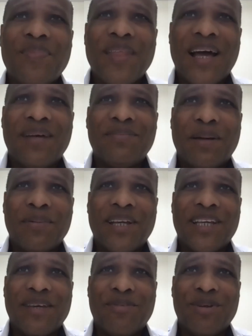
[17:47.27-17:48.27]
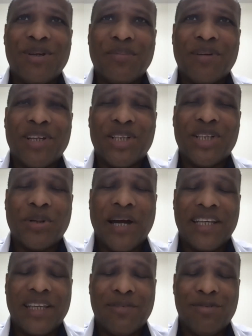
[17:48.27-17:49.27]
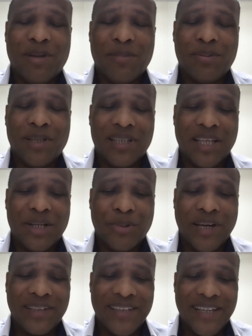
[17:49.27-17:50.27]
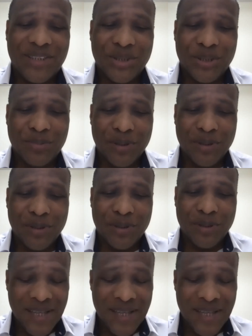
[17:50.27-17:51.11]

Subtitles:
I'm going to try to give you a politically correct answer for me.